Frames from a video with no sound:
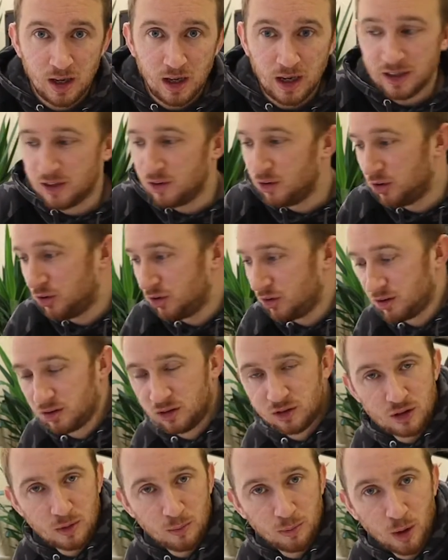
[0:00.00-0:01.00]
and you
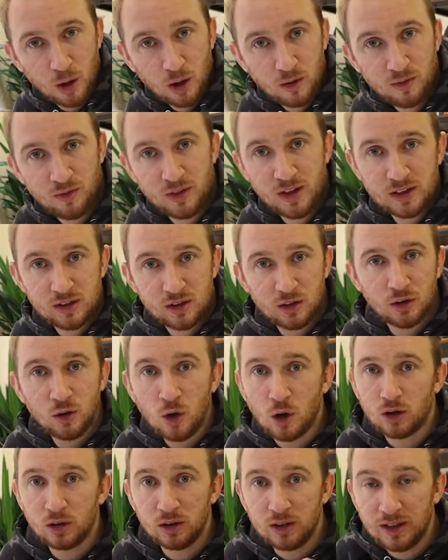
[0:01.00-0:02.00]
jump off, then you're
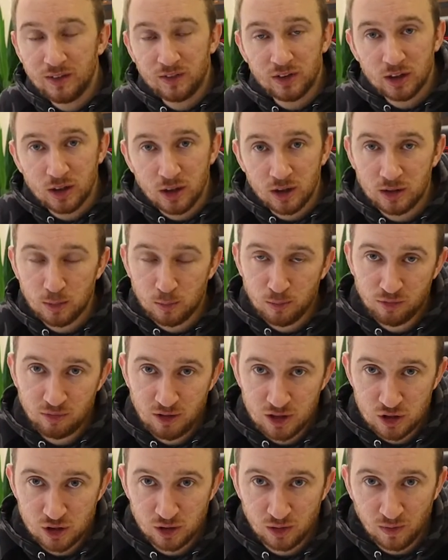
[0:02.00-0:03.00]
not leaving a good
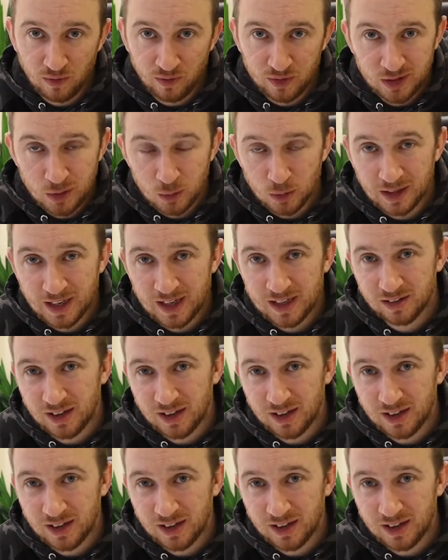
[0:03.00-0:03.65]
impression for you, okay?